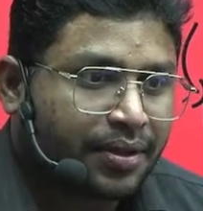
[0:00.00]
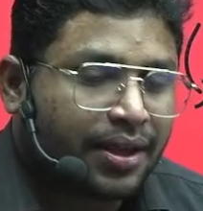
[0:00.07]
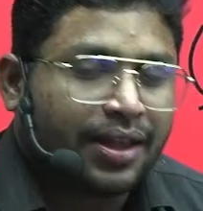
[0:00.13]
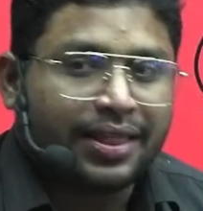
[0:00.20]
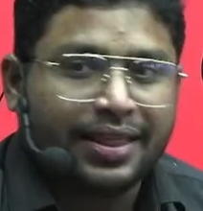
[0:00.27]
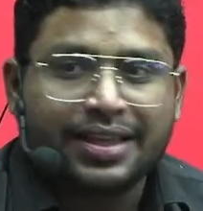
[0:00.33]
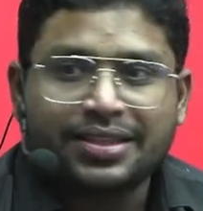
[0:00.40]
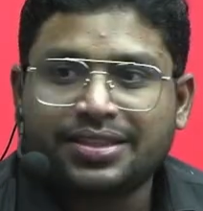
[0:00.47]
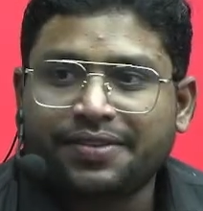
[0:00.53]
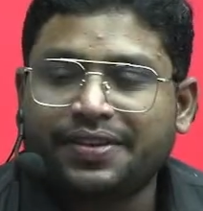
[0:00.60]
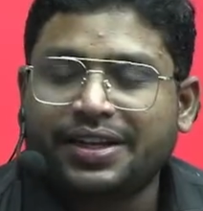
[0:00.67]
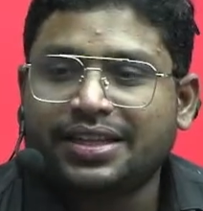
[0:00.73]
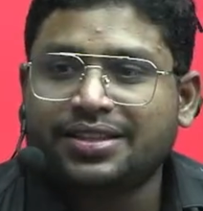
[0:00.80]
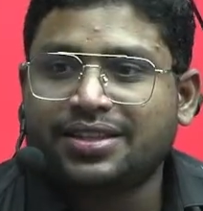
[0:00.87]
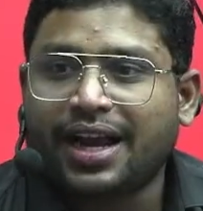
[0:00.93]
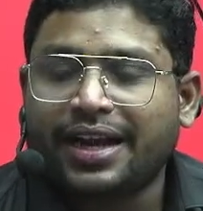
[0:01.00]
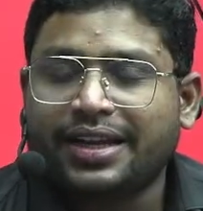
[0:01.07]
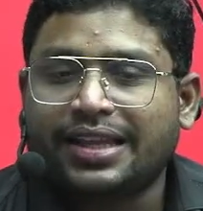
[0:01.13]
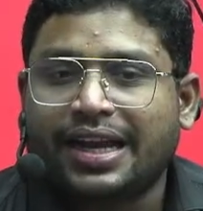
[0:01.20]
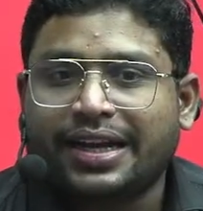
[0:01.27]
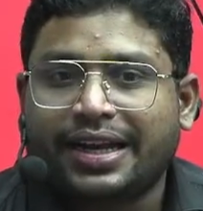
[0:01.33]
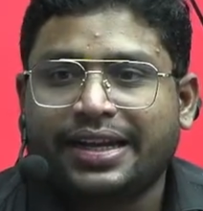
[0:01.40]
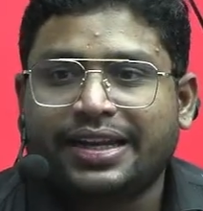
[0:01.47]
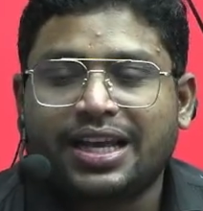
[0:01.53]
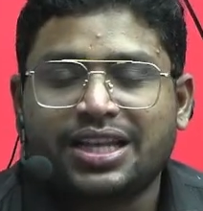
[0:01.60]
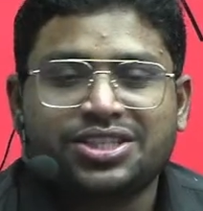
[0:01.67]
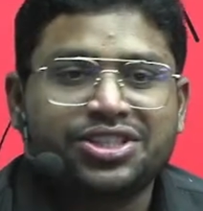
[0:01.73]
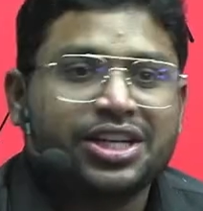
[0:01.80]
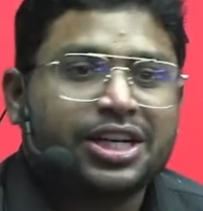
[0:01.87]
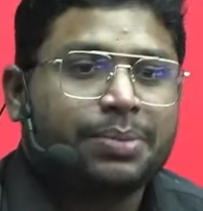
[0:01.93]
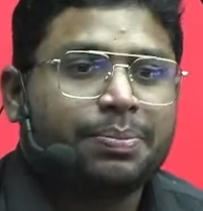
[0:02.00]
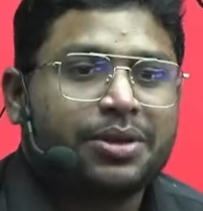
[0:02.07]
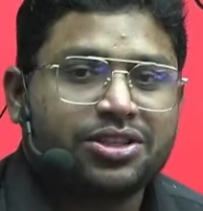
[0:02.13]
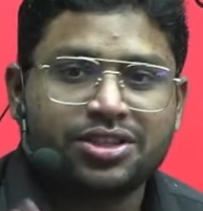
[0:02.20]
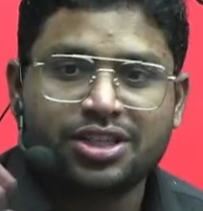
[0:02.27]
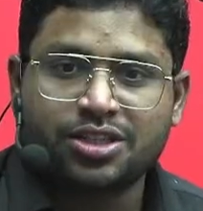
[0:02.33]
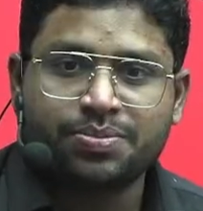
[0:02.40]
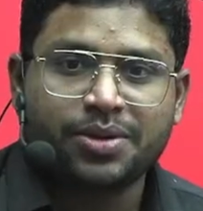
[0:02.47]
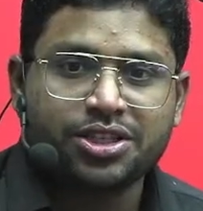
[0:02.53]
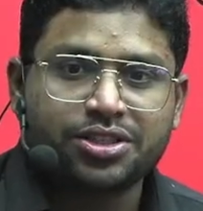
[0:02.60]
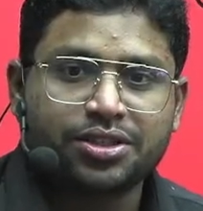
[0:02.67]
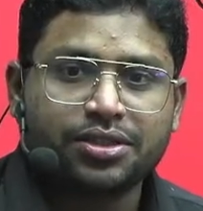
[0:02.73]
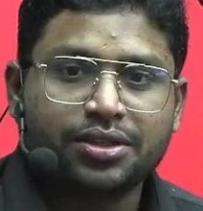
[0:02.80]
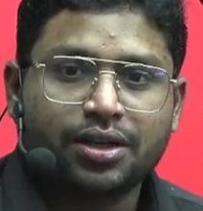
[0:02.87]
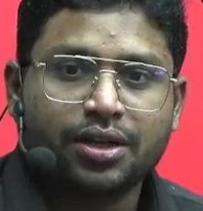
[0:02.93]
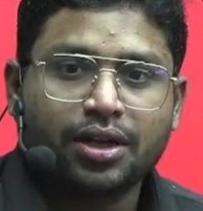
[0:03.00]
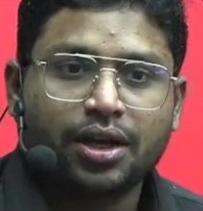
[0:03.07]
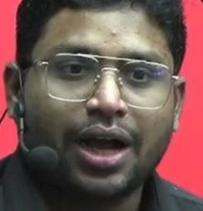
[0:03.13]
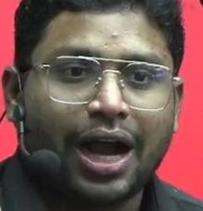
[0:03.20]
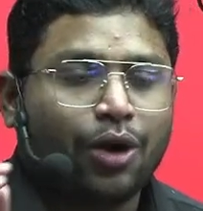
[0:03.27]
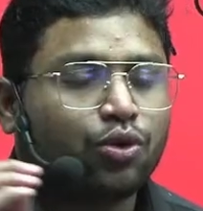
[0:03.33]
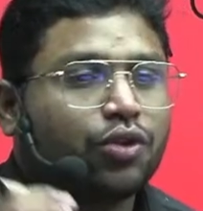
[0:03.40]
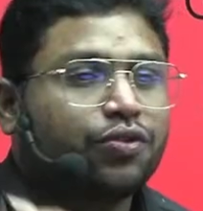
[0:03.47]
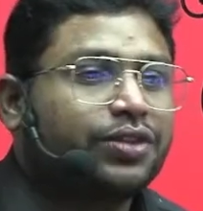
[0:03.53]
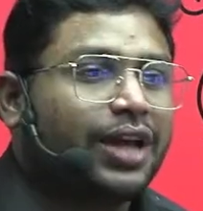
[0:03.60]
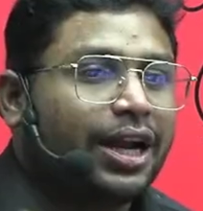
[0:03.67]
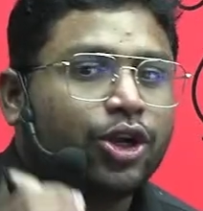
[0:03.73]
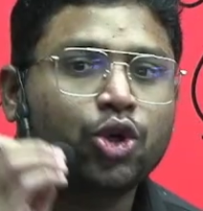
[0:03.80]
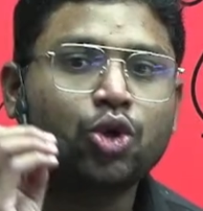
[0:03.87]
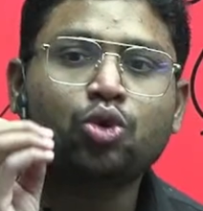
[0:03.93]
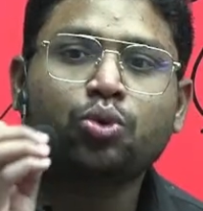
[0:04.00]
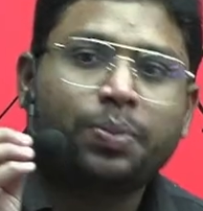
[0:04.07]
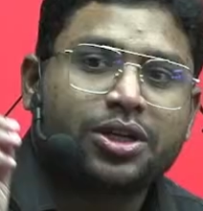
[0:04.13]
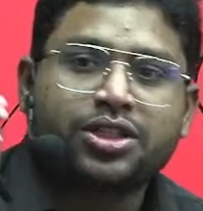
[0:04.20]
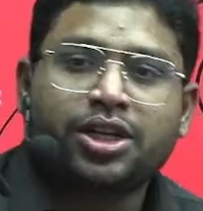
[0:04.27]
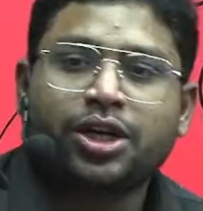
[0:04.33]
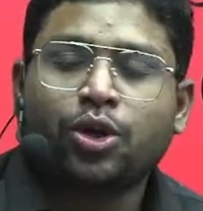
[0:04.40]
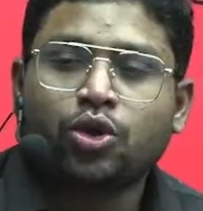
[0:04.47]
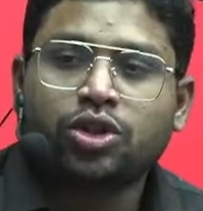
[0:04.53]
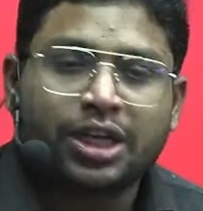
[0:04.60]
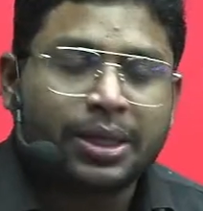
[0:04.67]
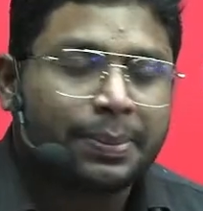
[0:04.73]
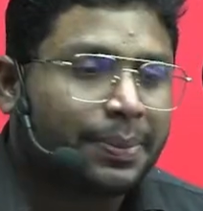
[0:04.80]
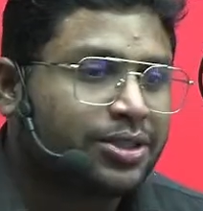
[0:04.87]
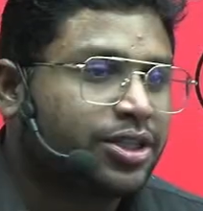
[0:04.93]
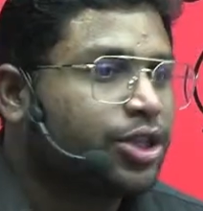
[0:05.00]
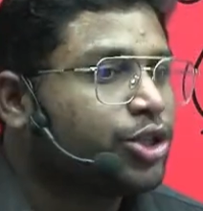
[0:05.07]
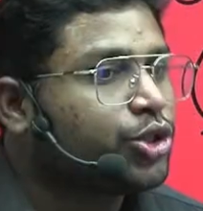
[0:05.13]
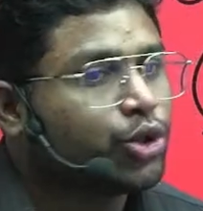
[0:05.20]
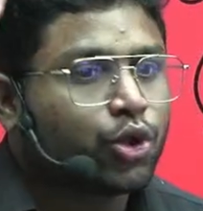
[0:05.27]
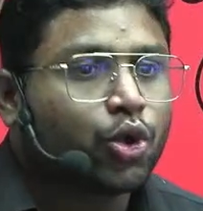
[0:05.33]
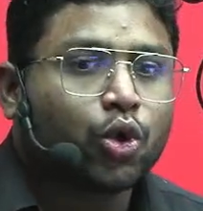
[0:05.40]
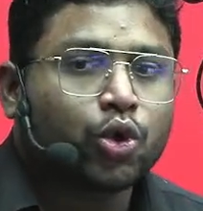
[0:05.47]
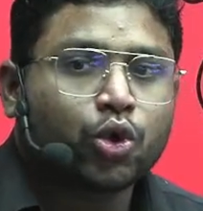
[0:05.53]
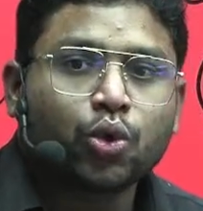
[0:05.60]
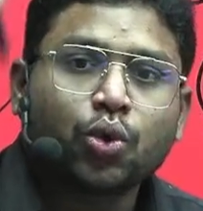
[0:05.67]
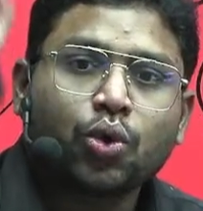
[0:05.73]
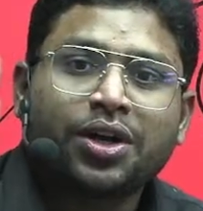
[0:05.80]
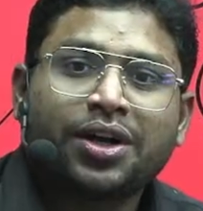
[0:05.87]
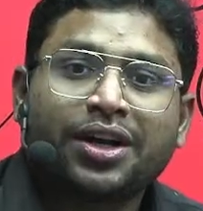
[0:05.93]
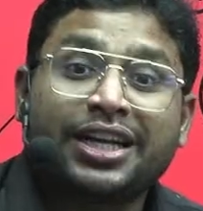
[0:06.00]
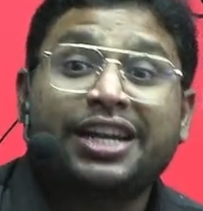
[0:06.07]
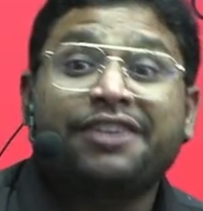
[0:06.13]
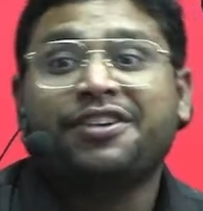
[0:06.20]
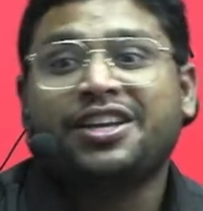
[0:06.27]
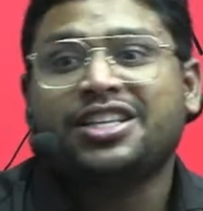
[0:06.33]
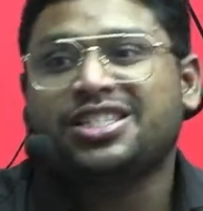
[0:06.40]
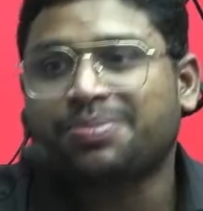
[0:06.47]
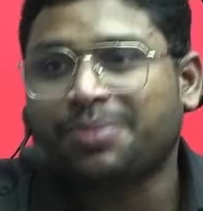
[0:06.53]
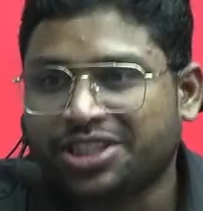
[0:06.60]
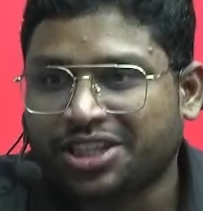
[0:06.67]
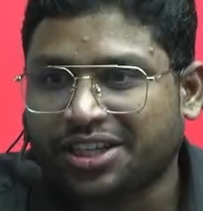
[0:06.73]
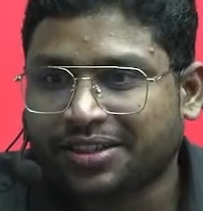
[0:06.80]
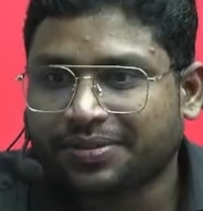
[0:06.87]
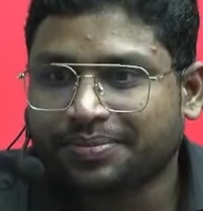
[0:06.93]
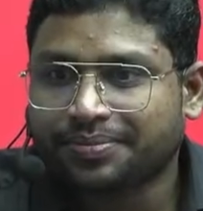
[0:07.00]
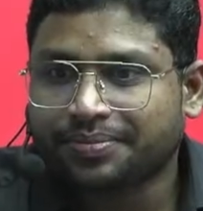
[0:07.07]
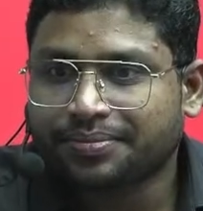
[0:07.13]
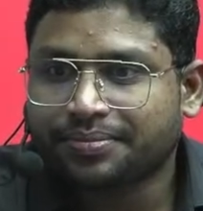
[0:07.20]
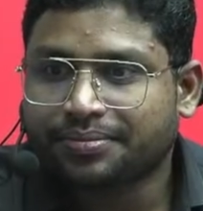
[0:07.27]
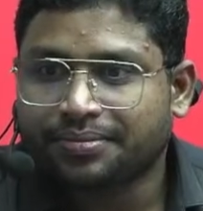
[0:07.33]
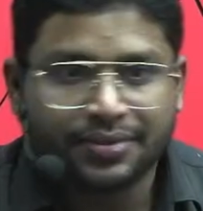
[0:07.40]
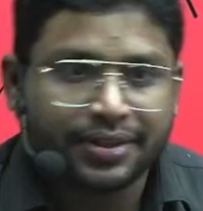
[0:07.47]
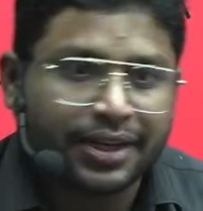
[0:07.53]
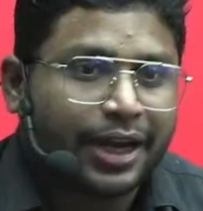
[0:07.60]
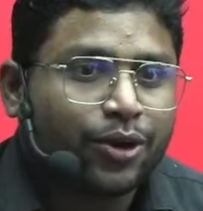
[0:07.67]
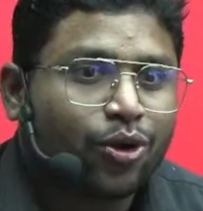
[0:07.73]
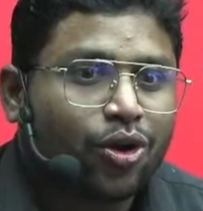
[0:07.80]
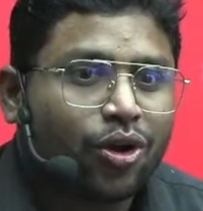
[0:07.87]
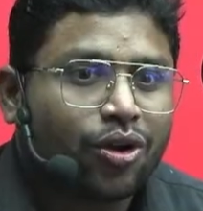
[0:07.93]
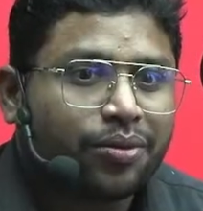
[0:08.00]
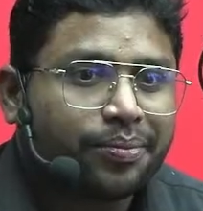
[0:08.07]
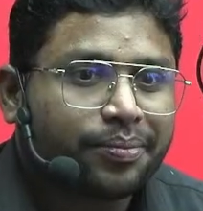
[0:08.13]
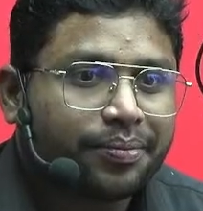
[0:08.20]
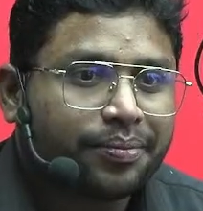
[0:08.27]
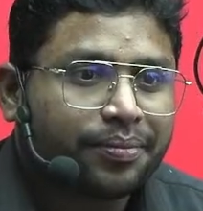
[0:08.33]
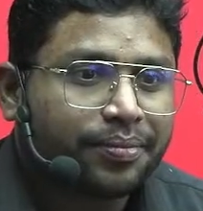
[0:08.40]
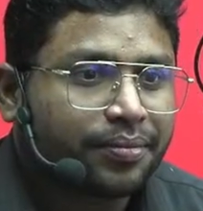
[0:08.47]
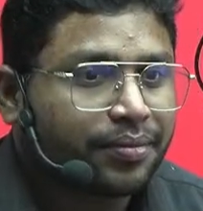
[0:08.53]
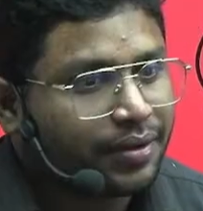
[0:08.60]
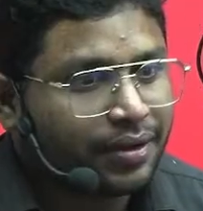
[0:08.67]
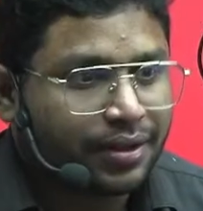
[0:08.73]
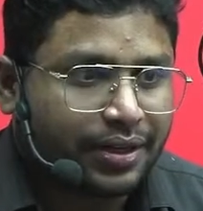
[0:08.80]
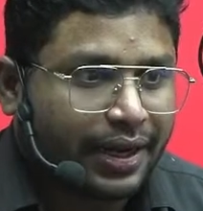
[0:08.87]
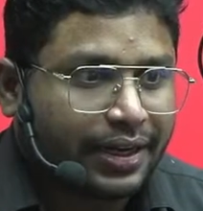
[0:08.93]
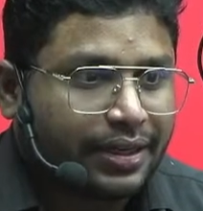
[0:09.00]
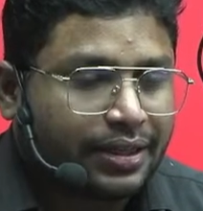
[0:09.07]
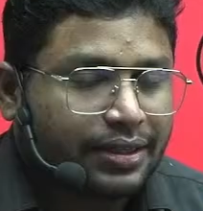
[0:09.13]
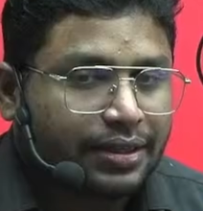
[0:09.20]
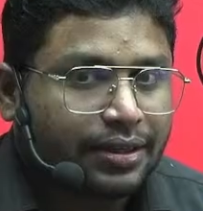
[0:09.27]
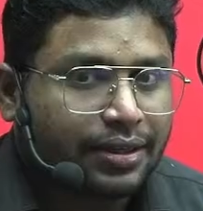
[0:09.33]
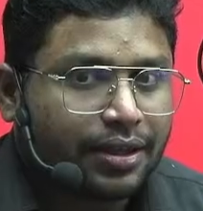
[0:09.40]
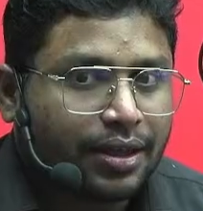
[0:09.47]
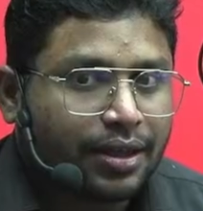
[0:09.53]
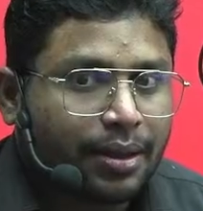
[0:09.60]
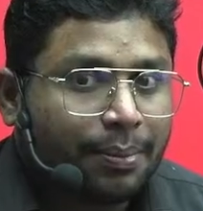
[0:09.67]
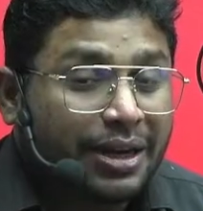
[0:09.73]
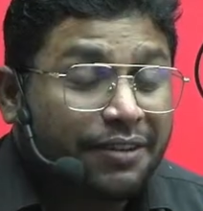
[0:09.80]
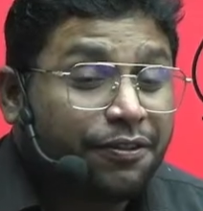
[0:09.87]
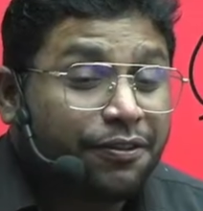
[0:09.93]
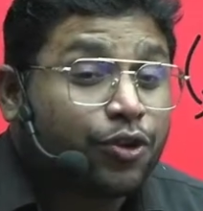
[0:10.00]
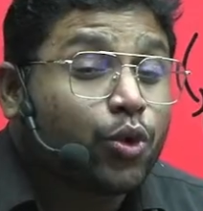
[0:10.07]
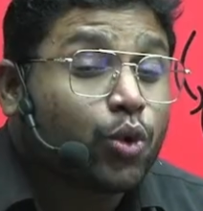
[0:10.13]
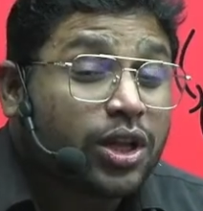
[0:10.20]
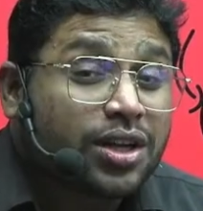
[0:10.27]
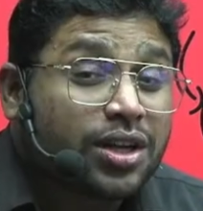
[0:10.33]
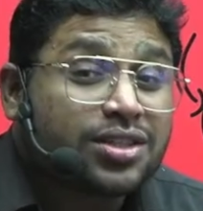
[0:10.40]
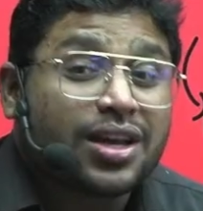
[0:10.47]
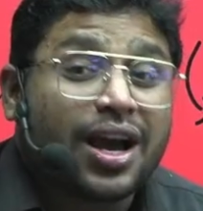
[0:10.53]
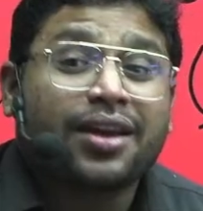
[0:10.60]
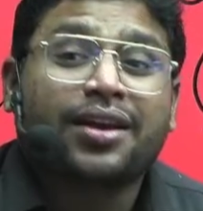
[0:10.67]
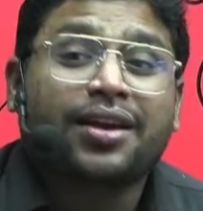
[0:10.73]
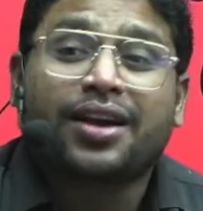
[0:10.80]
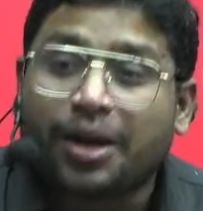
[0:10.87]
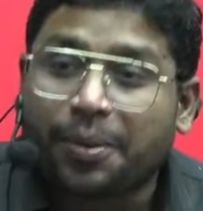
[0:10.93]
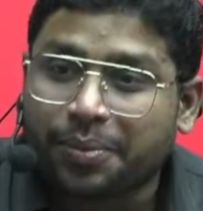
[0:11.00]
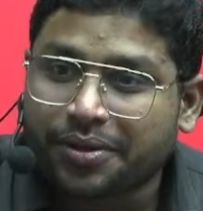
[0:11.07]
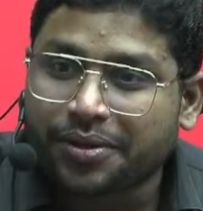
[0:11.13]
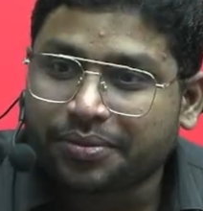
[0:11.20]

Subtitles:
Let's say we decide that India's GDP is this much. Out of that, 2% or 3% should go to defense budget. Right or wrong? Right. But if rulers are corrupt,